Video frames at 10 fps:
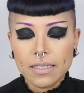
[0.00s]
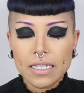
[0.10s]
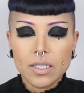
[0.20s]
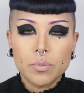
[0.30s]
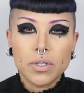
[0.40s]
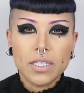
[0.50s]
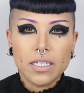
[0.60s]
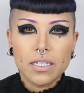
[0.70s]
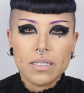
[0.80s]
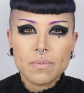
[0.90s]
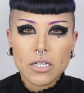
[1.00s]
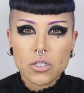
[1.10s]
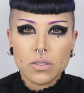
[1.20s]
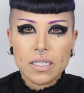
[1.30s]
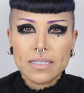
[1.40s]
then you put the
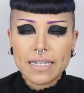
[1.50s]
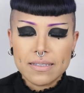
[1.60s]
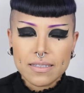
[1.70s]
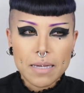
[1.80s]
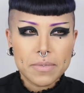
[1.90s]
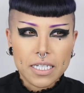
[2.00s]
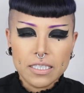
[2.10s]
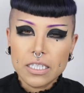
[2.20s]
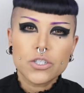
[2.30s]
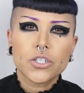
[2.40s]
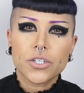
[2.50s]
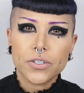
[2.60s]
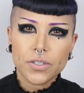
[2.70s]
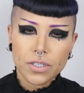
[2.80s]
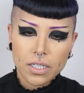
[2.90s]
special, the second step, the
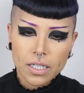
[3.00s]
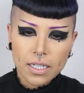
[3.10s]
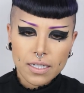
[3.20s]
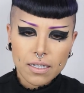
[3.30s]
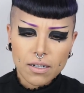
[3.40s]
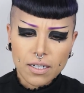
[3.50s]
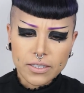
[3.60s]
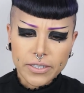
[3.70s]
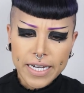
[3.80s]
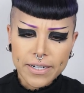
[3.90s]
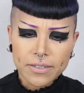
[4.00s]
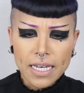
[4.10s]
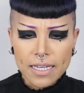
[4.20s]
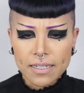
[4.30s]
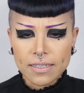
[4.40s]
conditioner, on your hair,
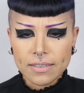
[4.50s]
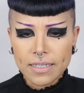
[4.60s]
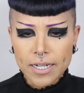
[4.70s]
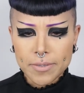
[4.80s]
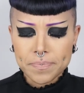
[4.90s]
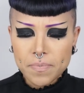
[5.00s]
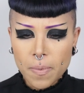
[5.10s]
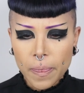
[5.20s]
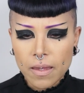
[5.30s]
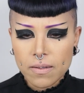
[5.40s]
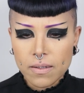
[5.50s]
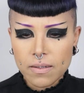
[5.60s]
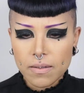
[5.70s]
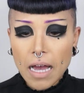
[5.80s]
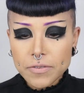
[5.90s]
and um,
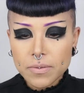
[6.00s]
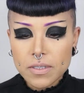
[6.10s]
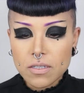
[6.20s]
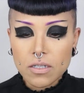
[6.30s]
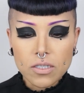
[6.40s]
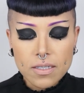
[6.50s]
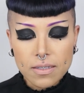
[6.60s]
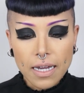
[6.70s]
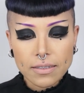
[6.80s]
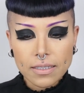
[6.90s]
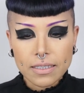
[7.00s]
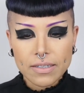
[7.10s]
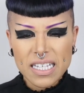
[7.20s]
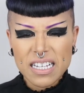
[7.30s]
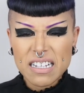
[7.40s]
Afterwards, you can just style it and
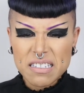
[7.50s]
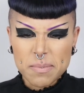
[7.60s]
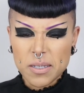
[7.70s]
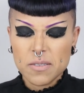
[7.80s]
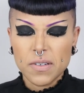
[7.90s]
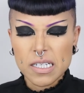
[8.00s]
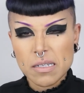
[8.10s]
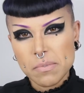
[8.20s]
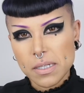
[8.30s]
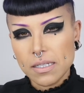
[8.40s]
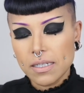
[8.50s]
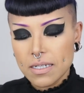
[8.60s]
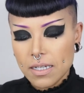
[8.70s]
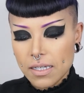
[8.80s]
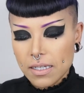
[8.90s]
everything. Kind of smells funny, but
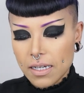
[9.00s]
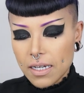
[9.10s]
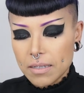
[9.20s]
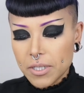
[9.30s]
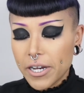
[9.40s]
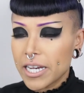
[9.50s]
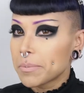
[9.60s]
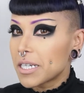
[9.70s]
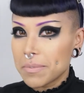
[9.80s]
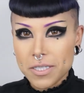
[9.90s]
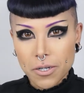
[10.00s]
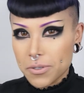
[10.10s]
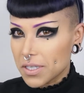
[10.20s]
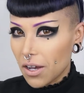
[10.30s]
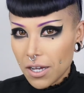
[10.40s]
um, your hair becomes so
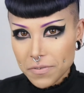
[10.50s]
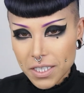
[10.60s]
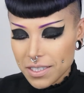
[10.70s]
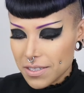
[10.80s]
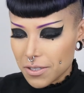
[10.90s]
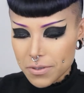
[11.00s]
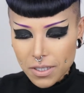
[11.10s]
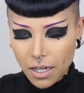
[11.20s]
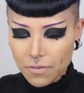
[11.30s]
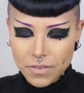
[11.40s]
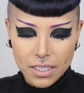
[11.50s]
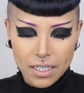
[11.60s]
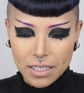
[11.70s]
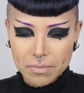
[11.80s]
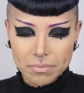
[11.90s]
soft, so soft.
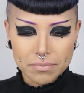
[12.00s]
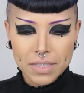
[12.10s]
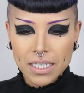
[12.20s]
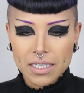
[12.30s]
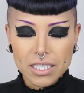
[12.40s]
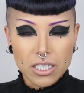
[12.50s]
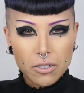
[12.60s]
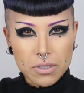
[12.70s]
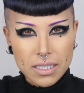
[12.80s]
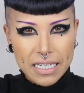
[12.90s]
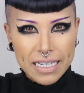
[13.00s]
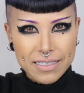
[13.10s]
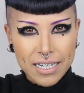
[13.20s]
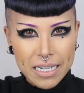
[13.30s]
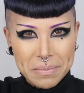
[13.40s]
Um, you know, like at
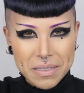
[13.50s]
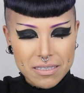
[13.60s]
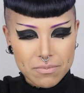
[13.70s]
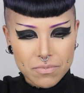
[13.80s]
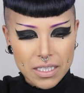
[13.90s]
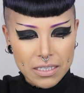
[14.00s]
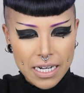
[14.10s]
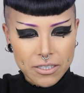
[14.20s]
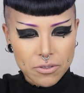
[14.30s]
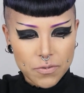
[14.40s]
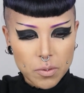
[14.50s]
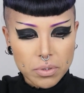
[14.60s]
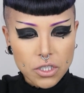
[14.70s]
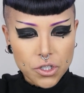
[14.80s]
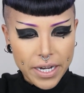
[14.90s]
times, when, I know that if you
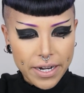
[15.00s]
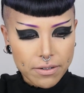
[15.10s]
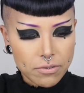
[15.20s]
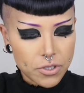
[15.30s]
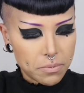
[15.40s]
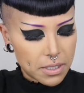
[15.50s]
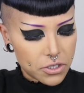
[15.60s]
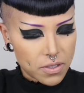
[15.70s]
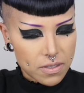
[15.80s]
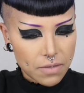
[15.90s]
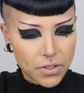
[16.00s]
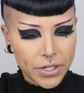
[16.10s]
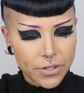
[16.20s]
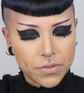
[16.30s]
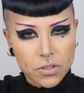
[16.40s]
bleach your hair out too much and stuff, your
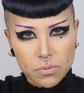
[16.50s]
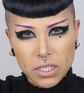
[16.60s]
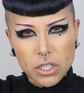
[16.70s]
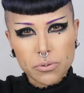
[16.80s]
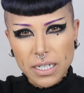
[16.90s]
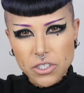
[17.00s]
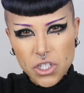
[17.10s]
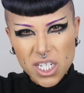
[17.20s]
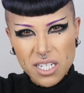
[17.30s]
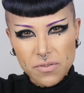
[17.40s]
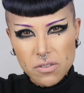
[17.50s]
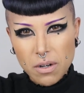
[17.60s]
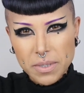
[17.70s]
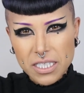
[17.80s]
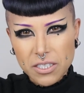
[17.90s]
hair feels really crunchy if you
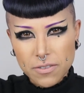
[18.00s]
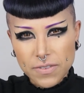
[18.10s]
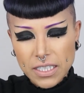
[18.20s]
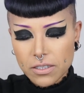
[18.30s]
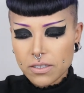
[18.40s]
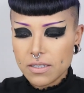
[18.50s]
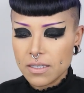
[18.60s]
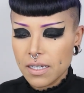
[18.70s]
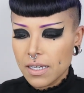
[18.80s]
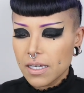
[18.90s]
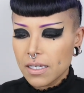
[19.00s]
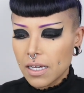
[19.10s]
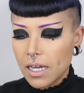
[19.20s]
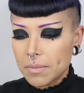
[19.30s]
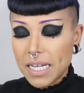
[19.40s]
rub it in your fingers.
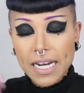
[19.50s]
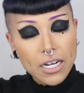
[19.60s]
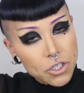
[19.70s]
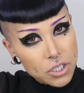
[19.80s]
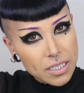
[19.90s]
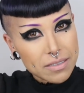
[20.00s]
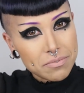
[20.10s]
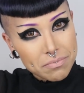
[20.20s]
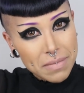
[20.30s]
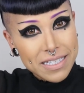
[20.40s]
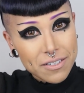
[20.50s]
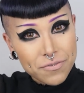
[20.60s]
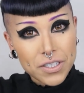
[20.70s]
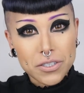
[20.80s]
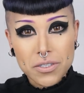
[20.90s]
Um, that actually makes it
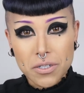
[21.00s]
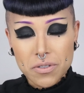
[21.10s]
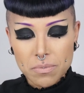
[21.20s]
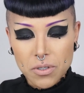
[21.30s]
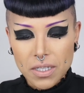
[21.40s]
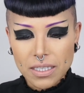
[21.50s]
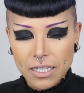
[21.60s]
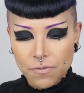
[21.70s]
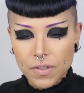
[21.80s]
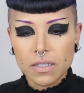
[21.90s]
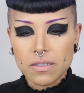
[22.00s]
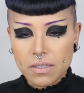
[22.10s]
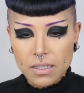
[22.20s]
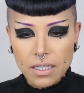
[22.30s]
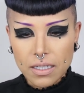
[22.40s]
feel so smooth. It like
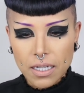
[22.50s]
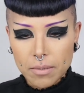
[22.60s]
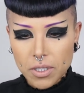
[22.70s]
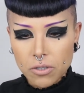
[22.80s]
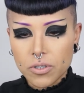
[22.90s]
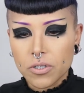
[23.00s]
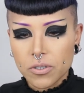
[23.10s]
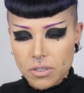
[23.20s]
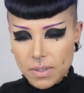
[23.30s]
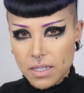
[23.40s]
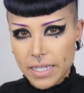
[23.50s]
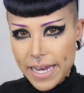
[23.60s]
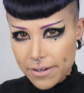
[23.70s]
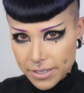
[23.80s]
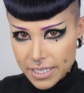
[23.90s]
fills the um, cuticles with
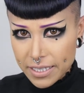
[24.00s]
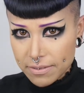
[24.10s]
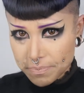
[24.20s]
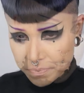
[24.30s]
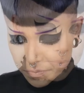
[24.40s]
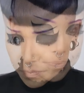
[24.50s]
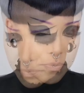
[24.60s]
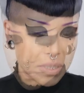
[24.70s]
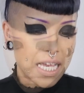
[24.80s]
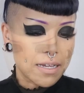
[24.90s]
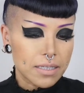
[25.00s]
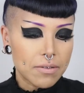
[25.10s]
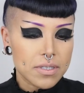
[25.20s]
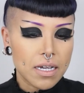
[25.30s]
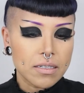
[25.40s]
keratin. But yeah, that
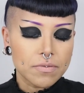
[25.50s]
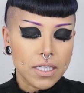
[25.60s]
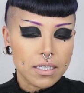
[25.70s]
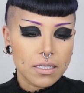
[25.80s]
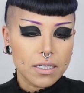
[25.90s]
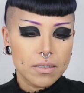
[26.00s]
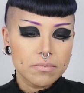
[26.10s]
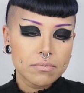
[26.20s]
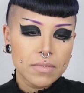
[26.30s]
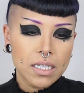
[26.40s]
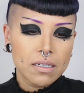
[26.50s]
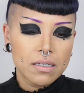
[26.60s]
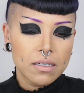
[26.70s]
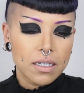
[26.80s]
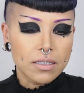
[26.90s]
was kind of like a,
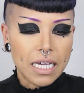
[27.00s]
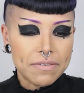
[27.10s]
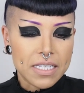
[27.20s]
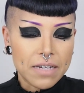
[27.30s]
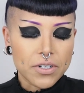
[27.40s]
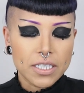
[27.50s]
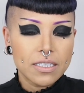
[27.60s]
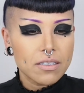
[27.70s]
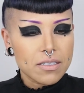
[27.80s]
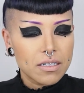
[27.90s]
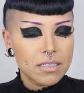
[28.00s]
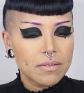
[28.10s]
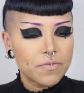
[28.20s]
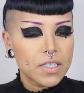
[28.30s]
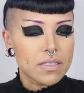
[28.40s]
a lifesaver, and it also
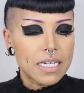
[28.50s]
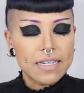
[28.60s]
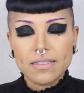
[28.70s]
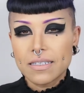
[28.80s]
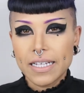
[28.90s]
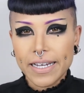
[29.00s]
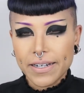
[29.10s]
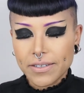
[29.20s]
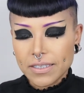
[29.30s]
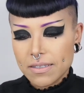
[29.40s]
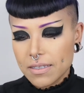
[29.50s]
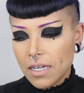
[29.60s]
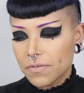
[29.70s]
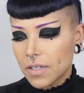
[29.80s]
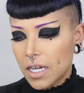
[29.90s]
it feels nice in the hair and
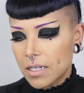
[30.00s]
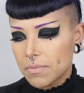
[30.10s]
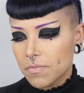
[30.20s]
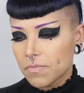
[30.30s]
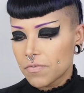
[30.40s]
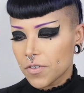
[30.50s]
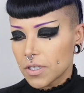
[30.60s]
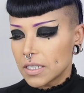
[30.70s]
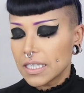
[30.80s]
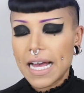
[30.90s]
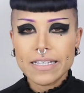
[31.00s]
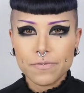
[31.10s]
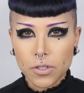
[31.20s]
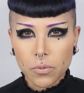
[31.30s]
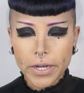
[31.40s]
stuff um, for and it lasts
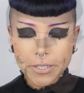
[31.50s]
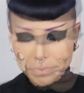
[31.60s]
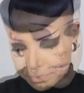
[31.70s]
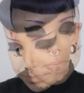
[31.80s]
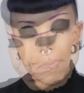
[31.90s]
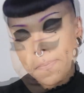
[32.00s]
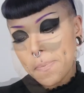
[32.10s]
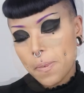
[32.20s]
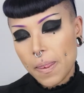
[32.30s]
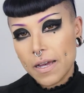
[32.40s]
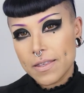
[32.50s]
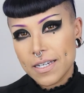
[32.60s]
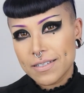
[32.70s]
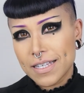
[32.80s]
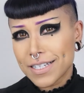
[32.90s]
for a while. Yeah. I think,